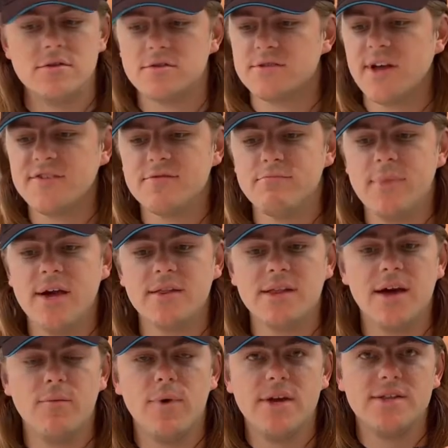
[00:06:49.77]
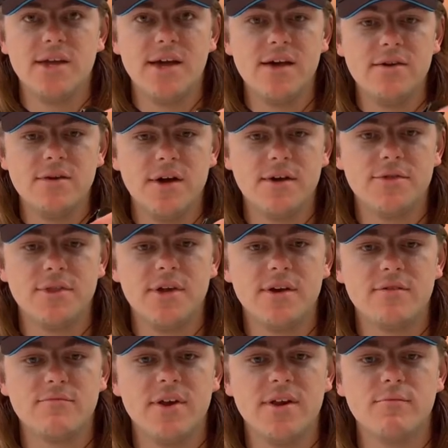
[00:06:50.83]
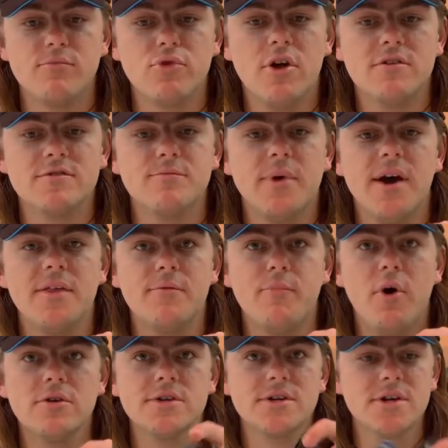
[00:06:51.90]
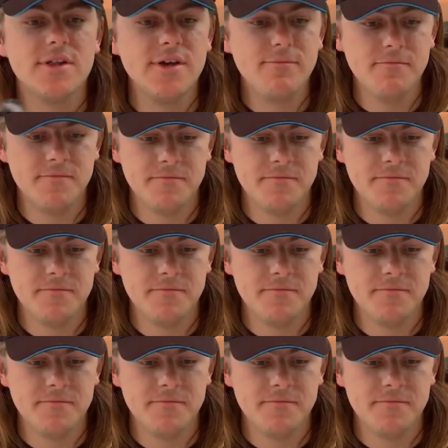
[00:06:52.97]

Doesn't mount that way down. I think I'm getting blocked by the pocket clip,